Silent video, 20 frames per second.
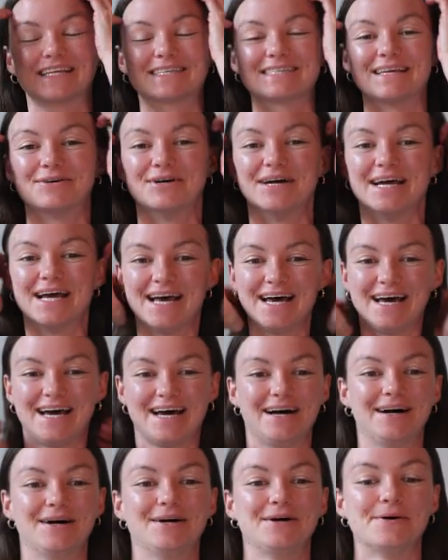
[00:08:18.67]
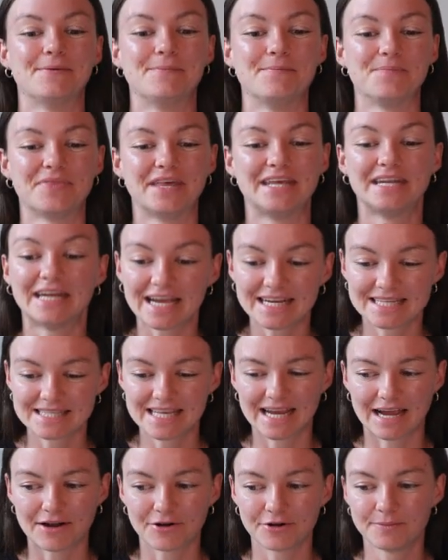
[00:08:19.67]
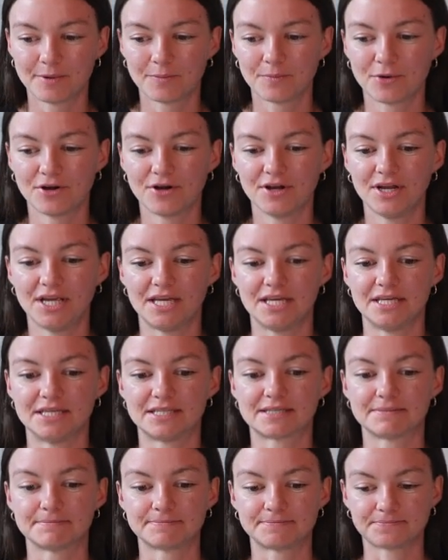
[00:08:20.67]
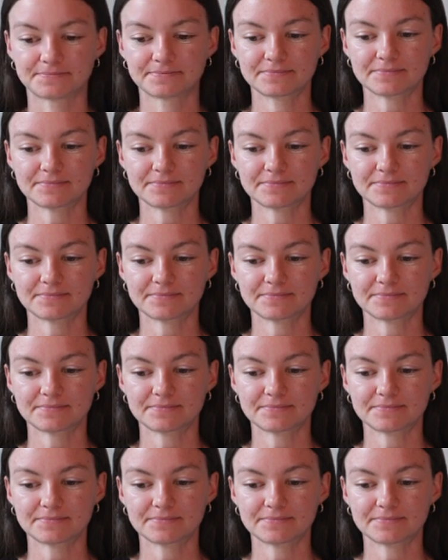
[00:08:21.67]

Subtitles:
So the next thing I remember is